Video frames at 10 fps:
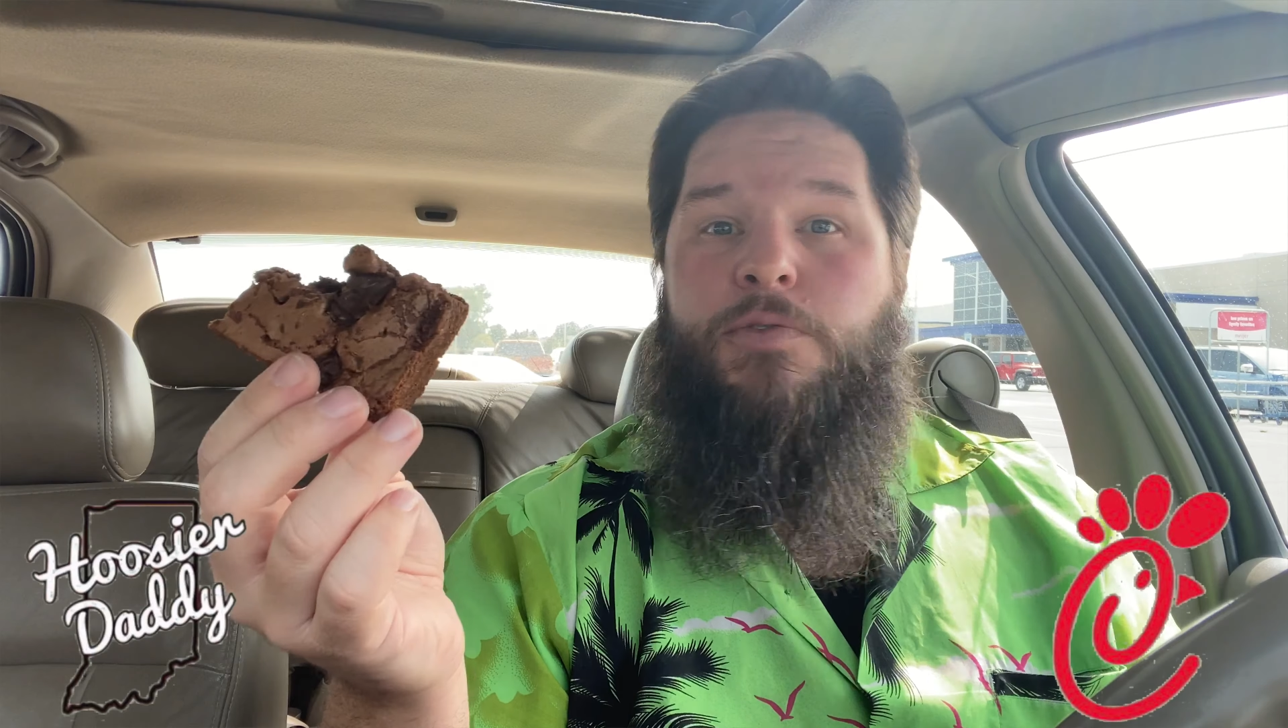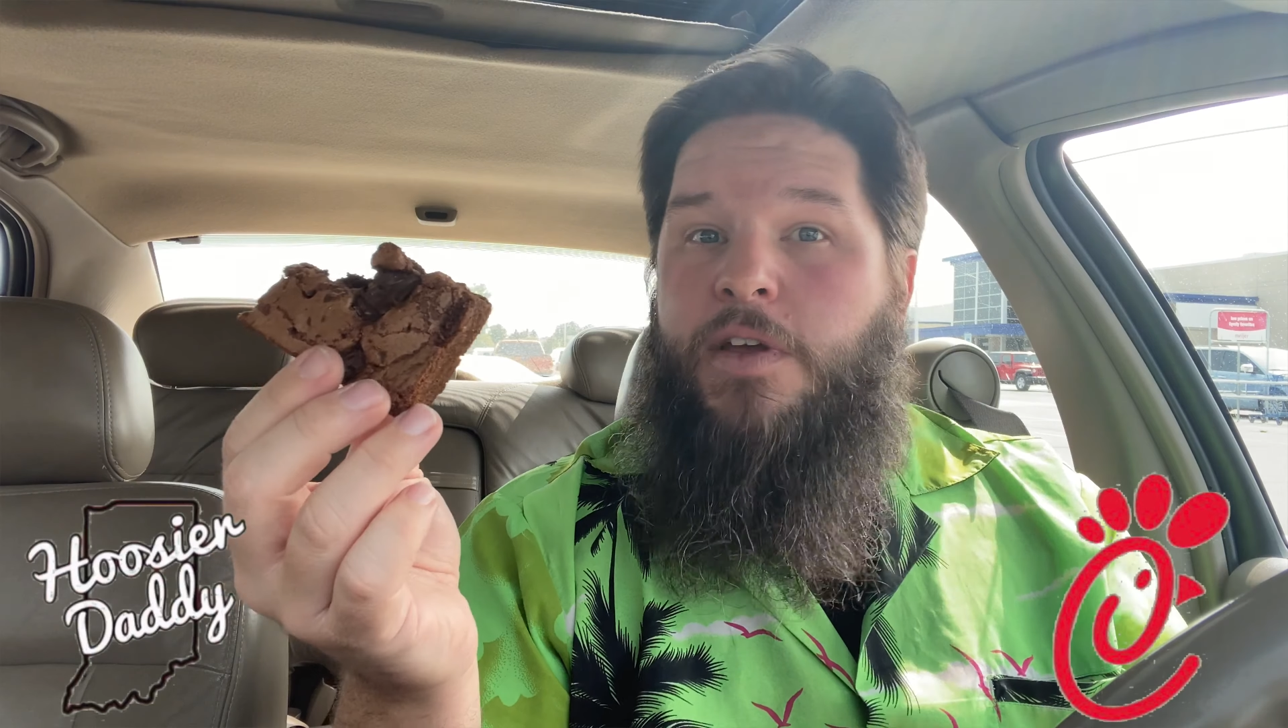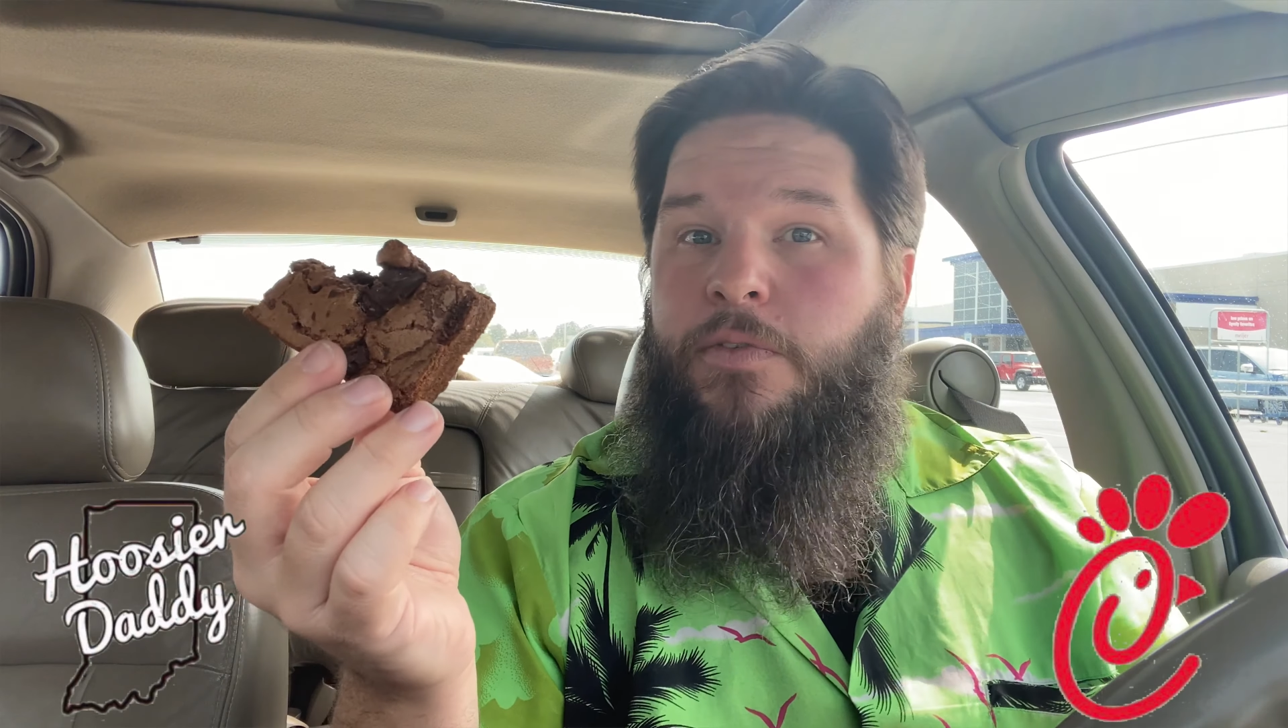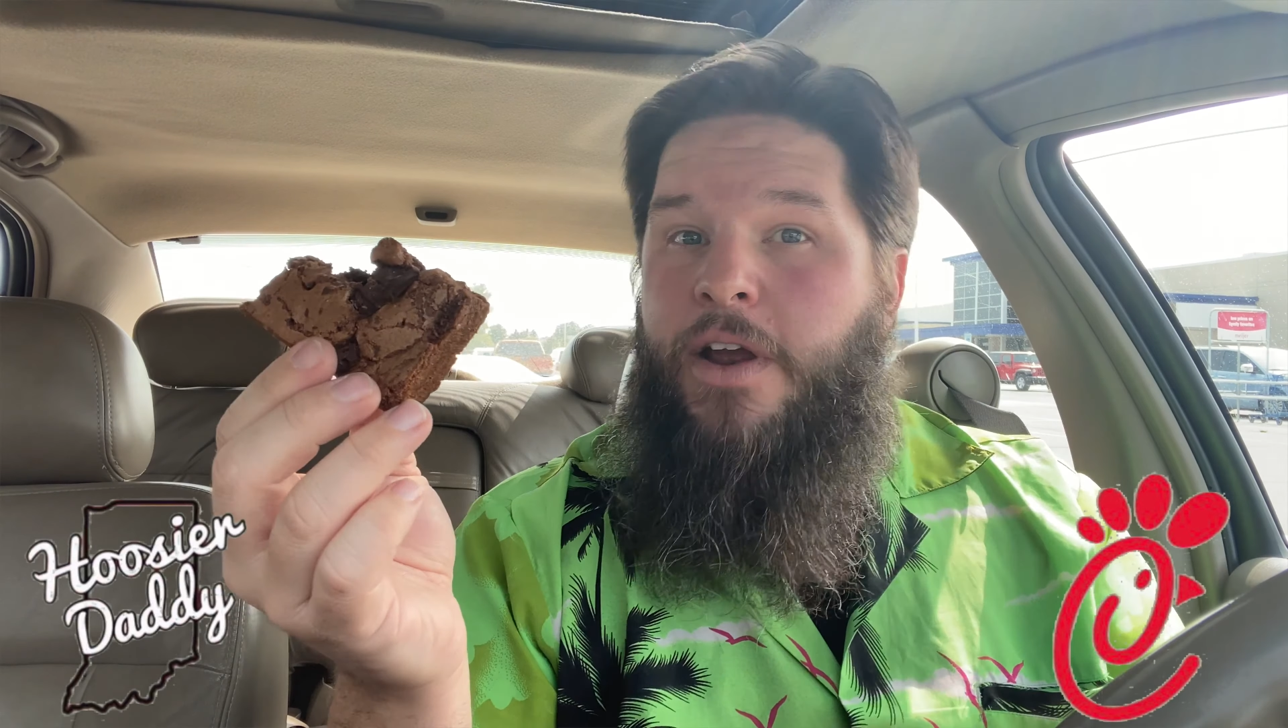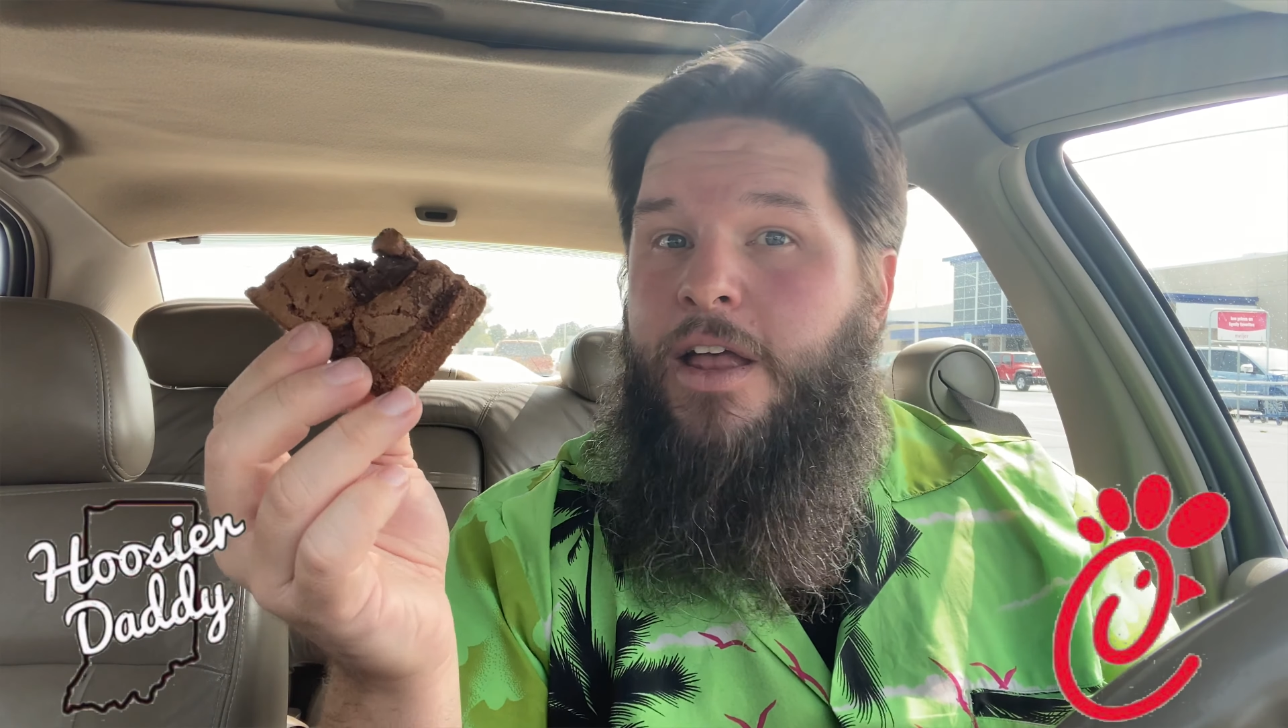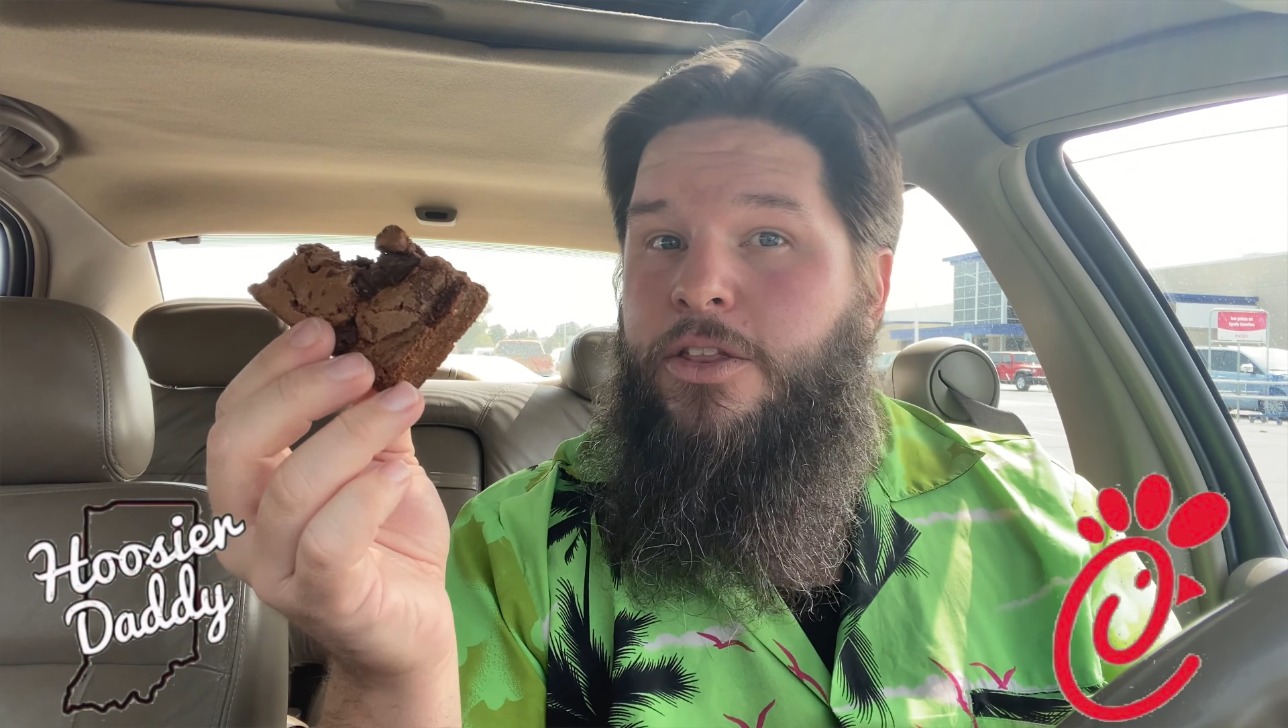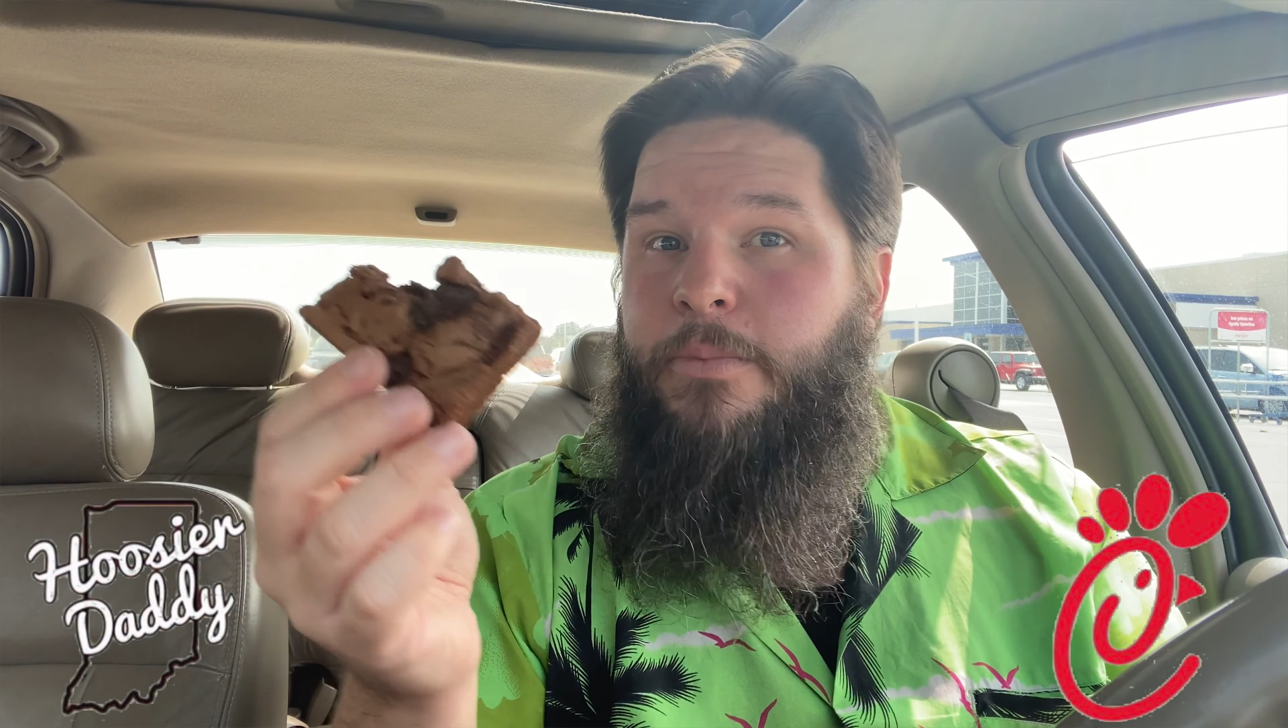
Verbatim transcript: never had their